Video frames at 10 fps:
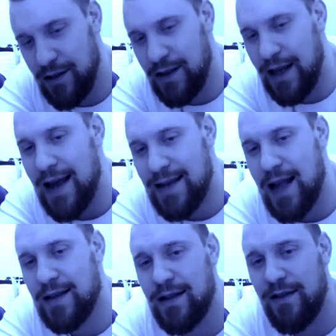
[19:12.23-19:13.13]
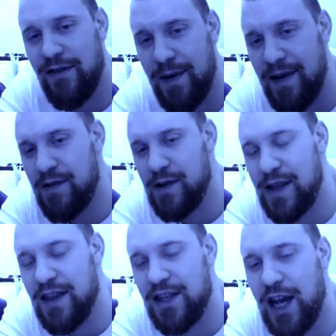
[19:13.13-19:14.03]
just a guess answer from everybody who's
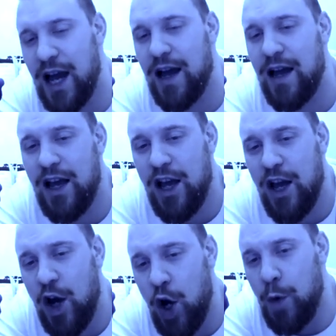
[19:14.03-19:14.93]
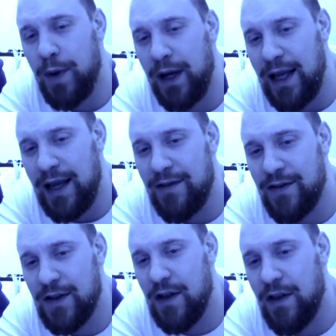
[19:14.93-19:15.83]
in the chat who
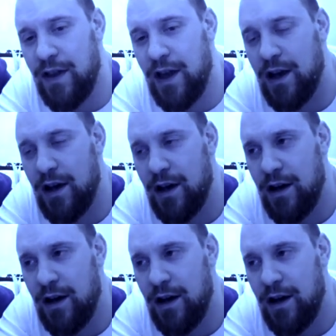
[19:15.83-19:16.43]
believes that